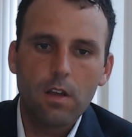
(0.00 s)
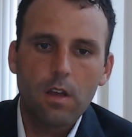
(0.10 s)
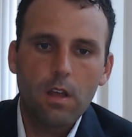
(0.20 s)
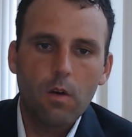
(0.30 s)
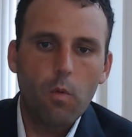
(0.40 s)

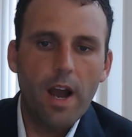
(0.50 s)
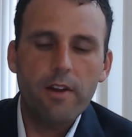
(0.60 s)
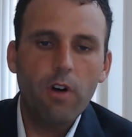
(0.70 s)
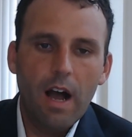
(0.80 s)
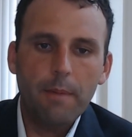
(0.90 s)
why do
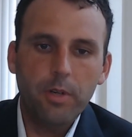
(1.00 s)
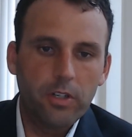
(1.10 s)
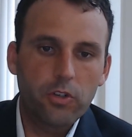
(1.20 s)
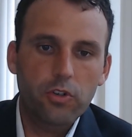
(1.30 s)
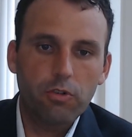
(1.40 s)
options
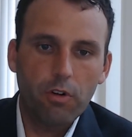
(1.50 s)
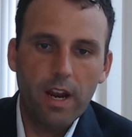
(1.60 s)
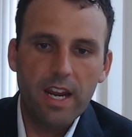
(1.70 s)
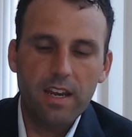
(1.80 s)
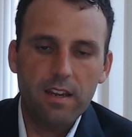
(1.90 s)

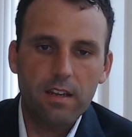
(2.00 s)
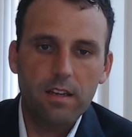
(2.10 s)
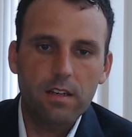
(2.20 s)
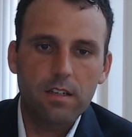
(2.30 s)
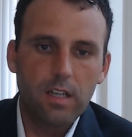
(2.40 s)
trade
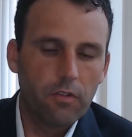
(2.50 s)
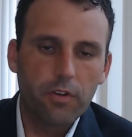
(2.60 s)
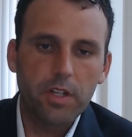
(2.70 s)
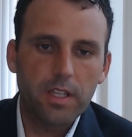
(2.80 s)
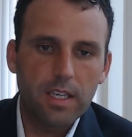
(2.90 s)

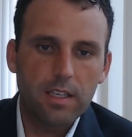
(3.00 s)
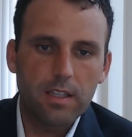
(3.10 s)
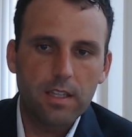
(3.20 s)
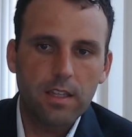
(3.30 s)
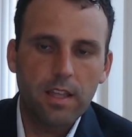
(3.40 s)
differently
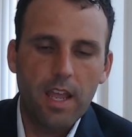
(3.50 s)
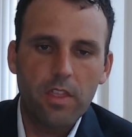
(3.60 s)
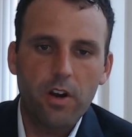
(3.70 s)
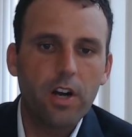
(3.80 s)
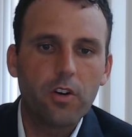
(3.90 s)
than their
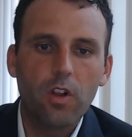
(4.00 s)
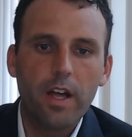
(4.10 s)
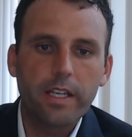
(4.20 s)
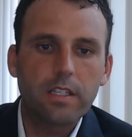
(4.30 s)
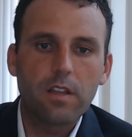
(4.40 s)
underlying
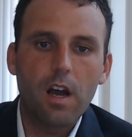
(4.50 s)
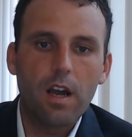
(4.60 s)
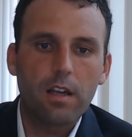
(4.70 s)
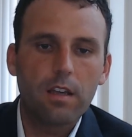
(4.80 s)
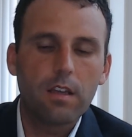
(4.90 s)
stock?
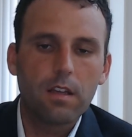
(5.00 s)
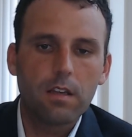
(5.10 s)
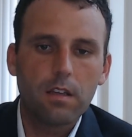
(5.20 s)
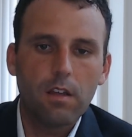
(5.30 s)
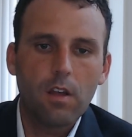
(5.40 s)

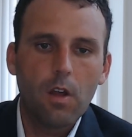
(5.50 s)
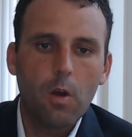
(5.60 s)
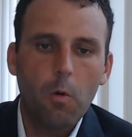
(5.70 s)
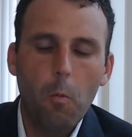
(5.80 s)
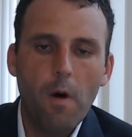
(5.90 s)

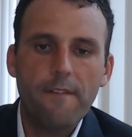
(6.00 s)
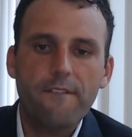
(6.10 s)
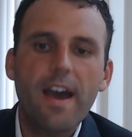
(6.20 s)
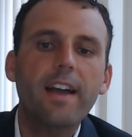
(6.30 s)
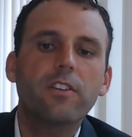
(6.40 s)
What
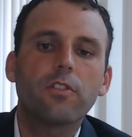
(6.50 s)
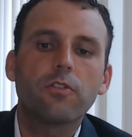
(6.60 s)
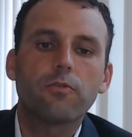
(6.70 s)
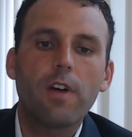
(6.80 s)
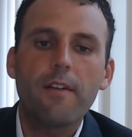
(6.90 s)
factors
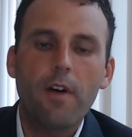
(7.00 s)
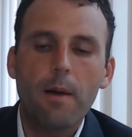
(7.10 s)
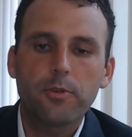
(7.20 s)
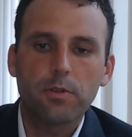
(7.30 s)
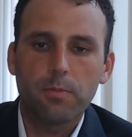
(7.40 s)
drive
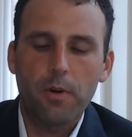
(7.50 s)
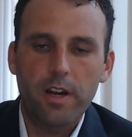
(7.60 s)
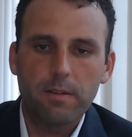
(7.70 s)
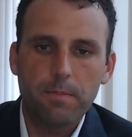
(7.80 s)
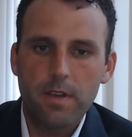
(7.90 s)
options price
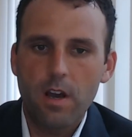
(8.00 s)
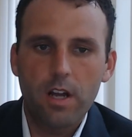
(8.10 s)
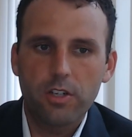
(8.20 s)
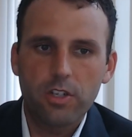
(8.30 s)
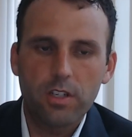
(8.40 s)
beyond
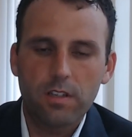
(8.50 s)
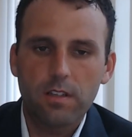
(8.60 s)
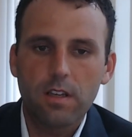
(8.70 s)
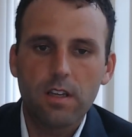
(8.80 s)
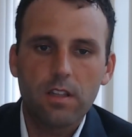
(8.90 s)
just
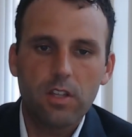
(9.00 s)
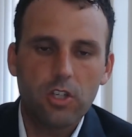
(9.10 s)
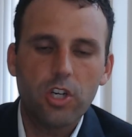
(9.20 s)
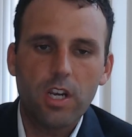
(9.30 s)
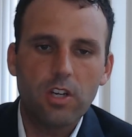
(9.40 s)
the
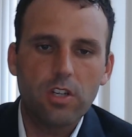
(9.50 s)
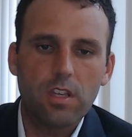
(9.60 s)
change in the